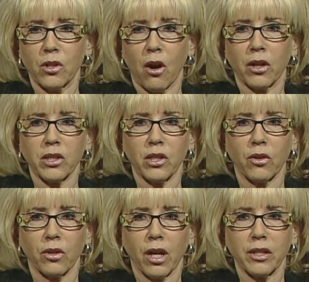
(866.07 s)
talk to
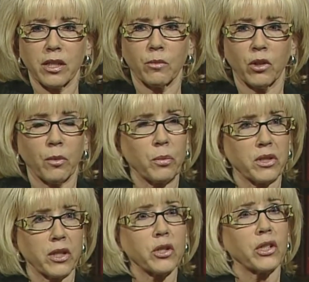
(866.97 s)
your customer and
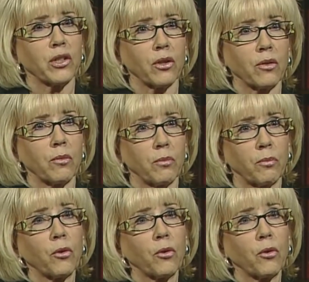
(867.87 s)
position your